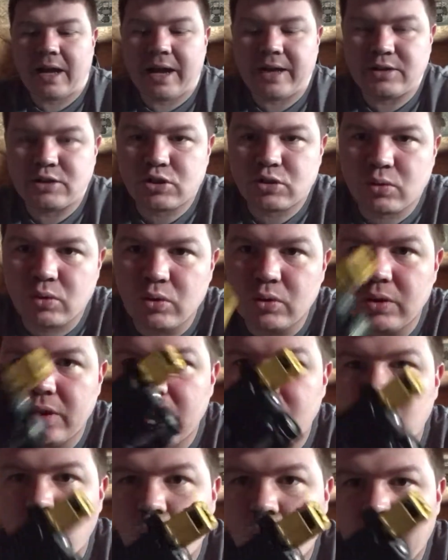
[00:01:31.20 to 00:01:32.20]
I
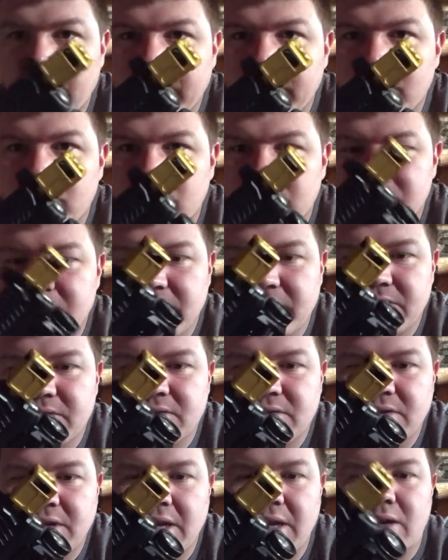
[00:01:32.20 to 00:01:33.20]
truly wanted was a
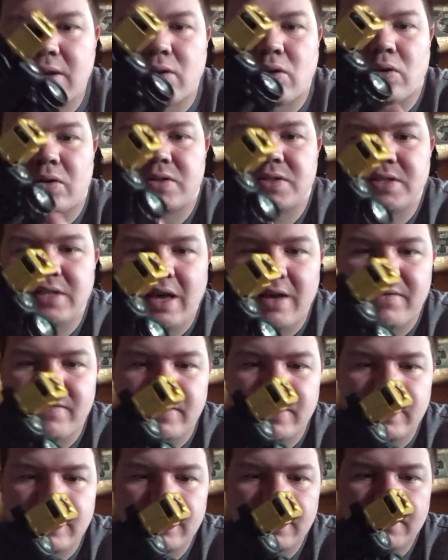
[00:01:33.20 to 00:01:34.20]

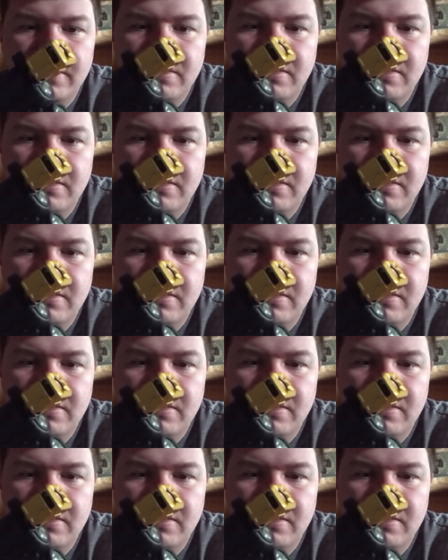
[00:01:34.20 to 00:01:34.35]
TLR7.